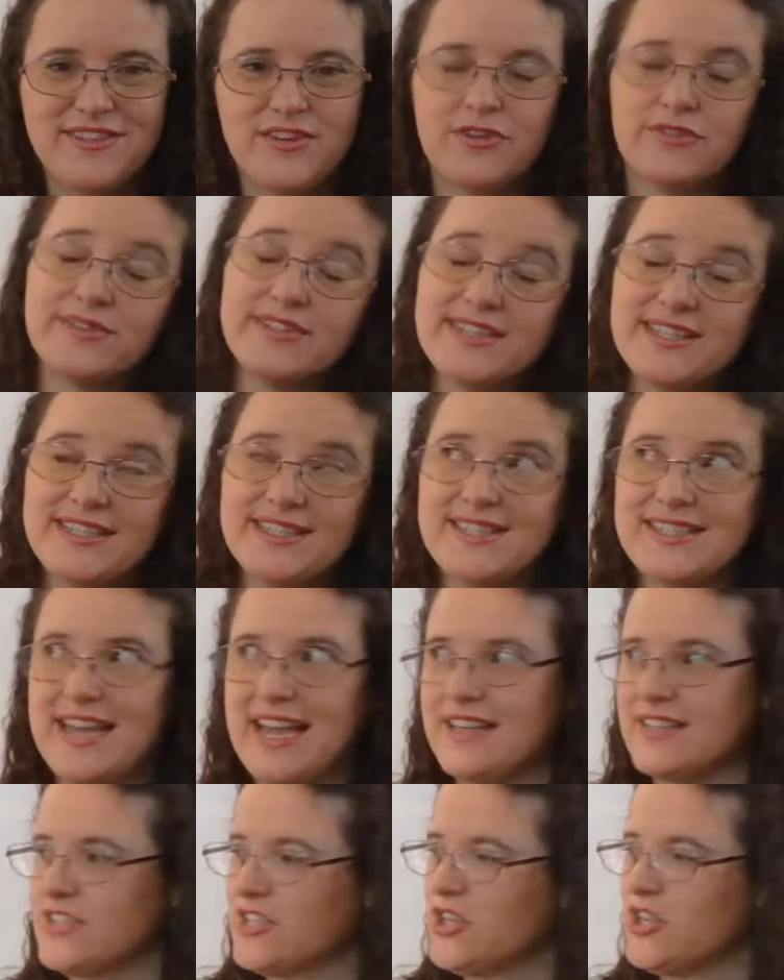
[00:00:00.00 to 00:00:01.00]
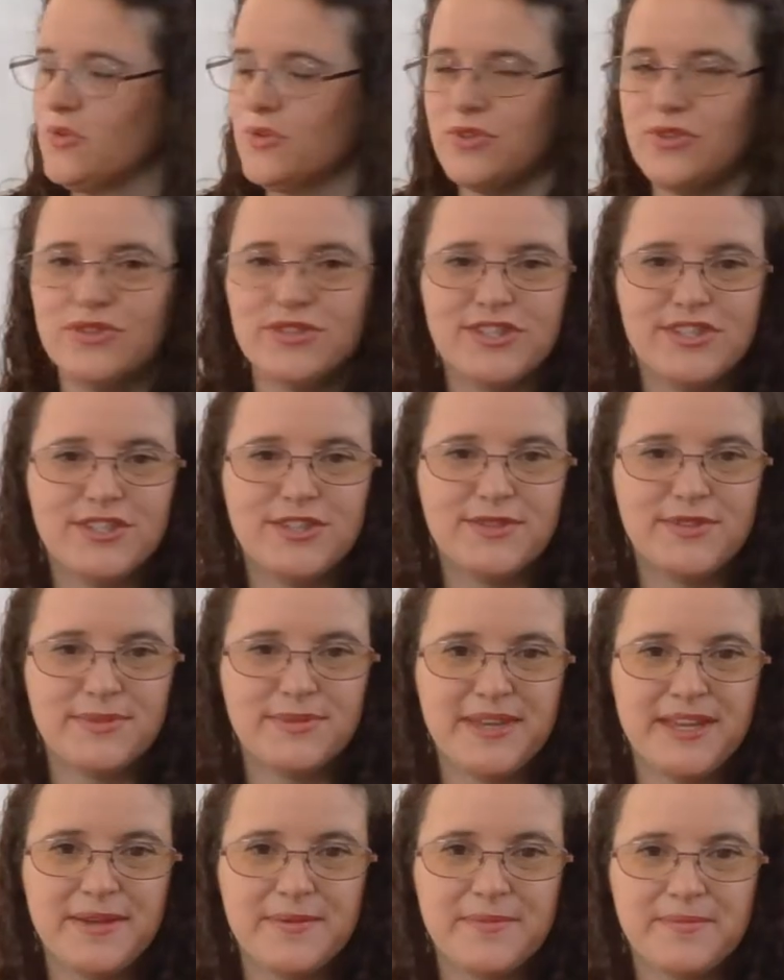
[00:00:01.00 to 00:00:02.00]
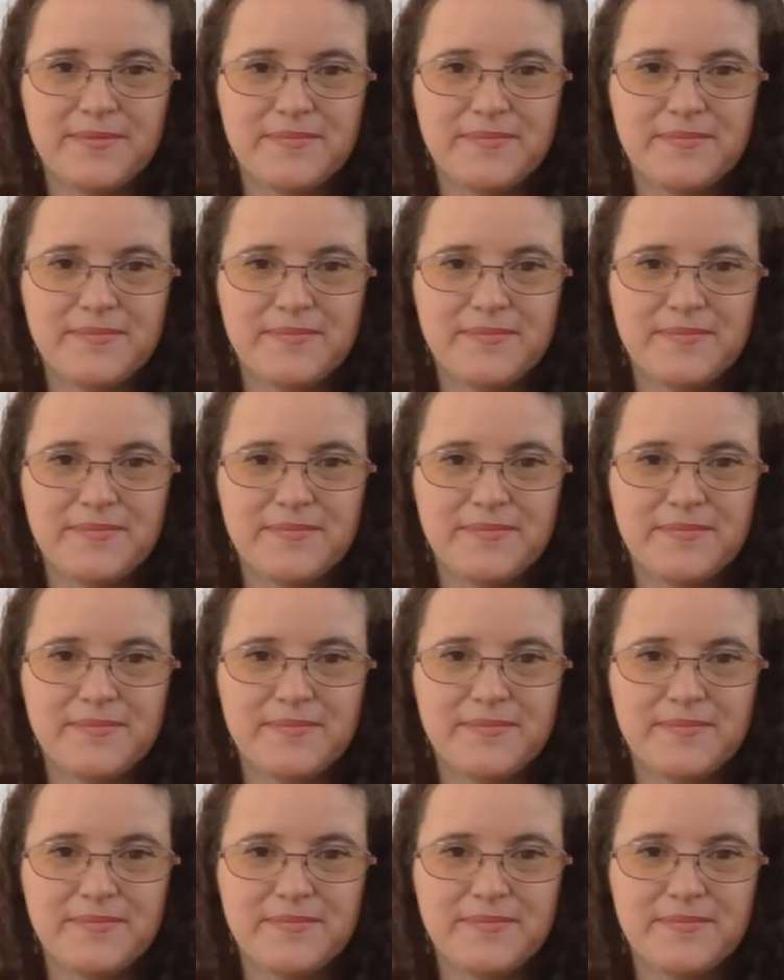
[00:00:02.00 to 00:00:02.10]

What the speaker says: or 6 stacks total, excuse me.